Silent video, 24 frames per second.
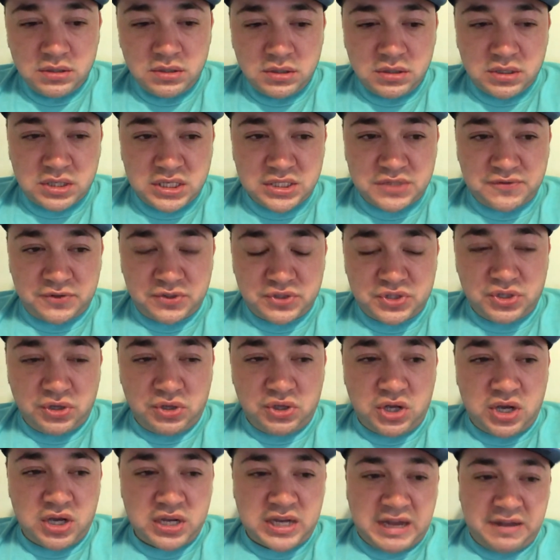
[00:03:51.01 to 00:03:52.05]
Because for so
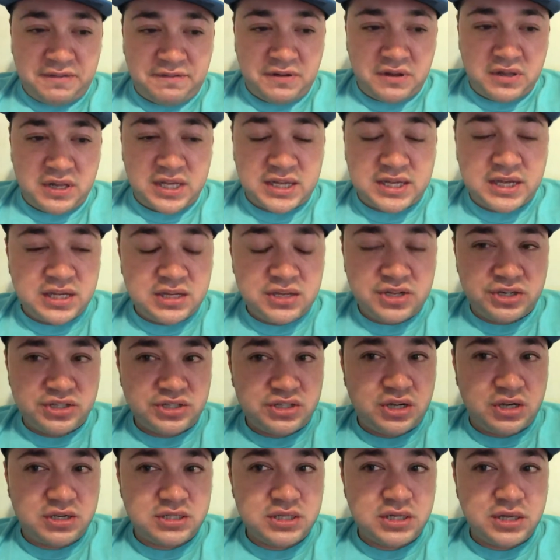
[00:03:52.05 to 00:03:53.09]
long, I felt like I couldn't
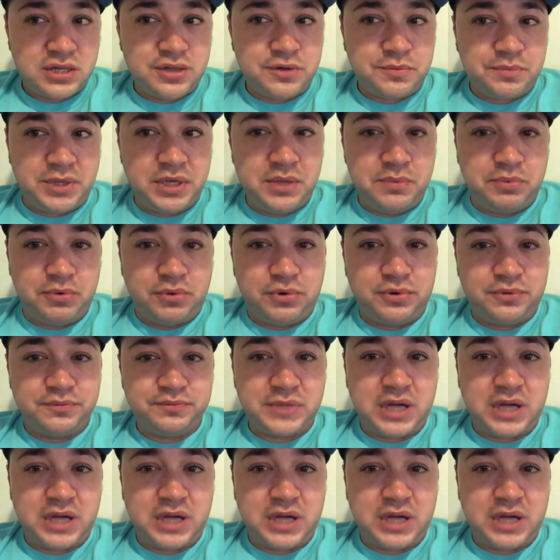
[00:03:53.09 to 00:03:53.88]
talk to other people.